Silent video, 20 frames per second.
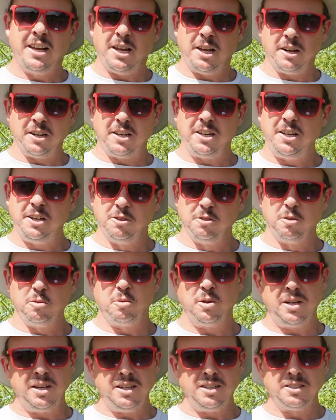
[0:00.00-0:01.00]
It'll kill the
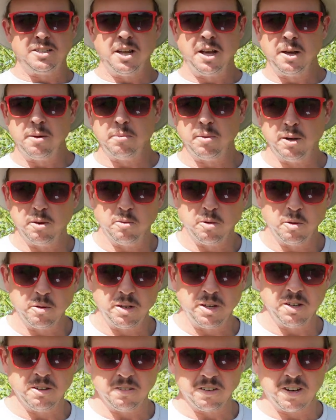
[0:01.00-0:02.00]
weeds, but it won't
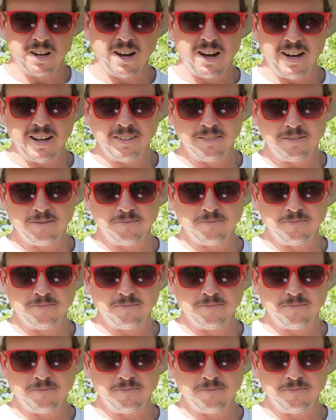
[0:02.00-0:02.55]
kill the cotton.